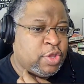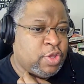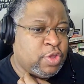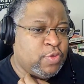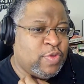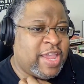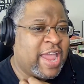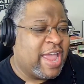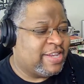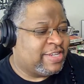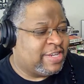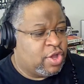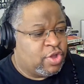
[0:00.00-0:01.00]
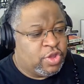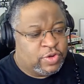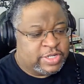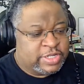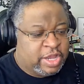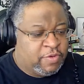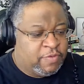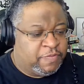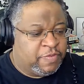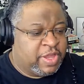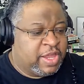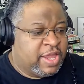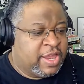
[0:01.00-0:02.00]
You can't tell yourself
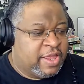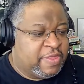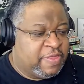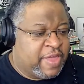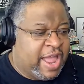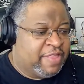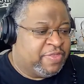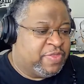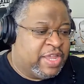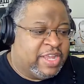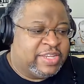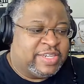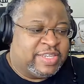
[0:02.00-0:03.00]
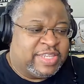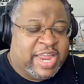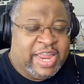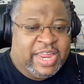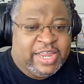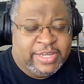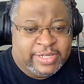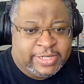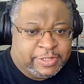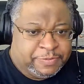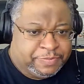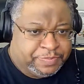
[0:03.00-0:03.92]
that these things